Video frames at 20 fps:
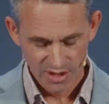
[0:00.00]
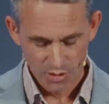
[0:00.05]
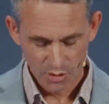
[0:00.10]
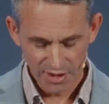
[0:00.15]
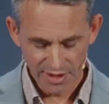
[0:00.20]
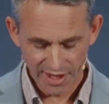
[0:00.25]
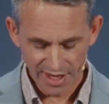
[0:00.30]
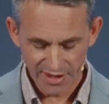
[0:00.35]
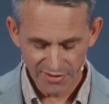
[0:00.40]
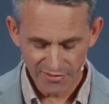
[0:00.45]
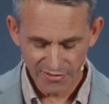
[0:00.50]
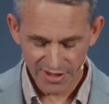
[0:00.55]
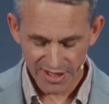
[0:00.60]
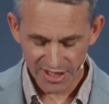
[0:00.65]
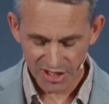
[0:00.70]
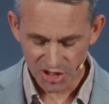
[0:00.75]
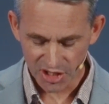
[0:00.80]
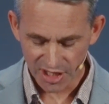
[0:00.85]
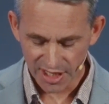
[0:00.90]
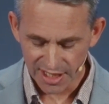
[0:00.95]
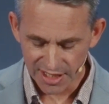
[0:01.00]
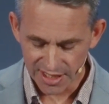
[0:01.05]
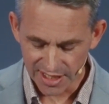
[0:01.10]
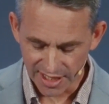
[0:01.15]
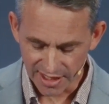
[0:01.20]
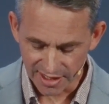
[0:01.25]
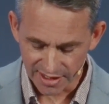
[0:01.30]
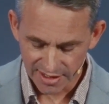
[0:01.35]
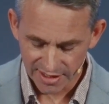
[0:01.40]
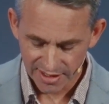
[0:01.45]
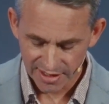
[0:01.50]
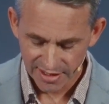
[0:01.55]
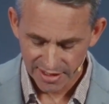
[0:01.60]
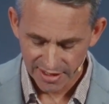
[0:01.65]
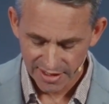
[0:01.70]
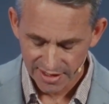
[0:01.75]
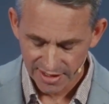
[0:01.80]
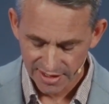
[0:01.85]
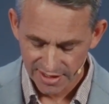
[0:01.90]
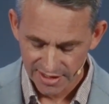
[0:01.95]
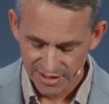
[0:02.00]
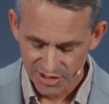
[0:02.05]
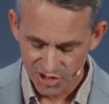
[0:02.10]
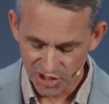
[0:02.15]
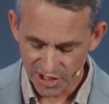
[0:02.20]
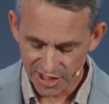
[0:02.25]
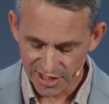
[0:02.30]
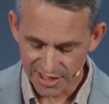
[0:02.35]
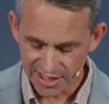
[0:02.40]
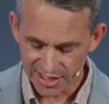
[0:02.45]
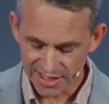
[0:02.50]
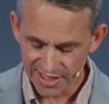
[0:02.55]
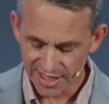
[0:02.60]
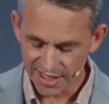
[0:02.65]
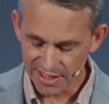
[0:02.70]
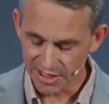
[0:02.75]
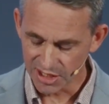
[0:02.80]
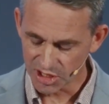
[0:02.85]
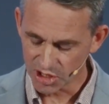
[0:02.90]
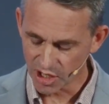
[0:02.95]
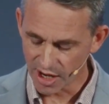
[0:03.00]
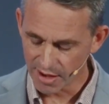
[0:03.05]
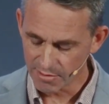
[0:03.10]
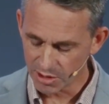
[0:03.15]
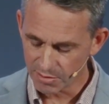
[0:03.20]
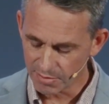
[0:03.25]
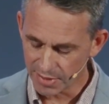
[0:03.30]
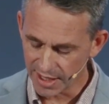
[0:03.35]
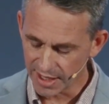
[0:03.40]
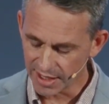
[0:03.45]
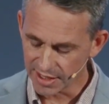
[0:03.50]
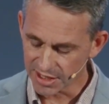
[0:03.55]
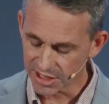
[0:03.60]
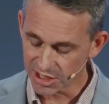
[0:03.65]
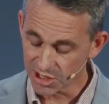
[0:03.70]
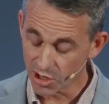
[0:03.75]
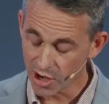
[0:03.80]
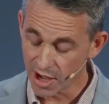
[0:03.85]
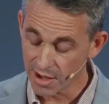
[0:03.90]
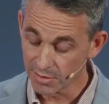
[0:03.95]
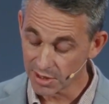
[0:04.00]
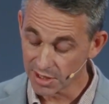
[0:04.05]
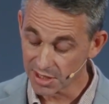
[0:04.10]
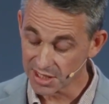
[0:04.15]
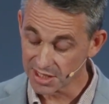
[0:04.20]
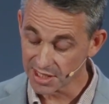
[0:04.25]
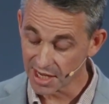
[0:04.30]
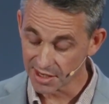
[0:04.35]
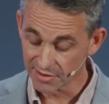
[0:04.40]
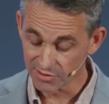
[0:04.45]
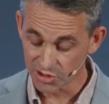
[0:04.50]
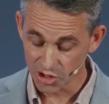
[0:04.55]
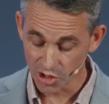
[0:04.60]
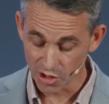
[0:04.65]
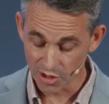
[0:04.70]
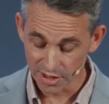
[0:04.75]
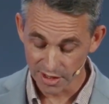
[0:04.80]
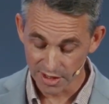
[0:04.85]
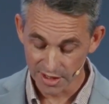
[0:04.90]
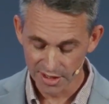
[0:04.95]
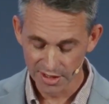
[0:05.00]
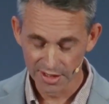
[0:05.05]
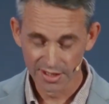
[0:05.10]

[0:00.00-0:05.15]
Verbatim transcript: When they had finished eating, Jesus said to Simon Peter, Simon, son of John,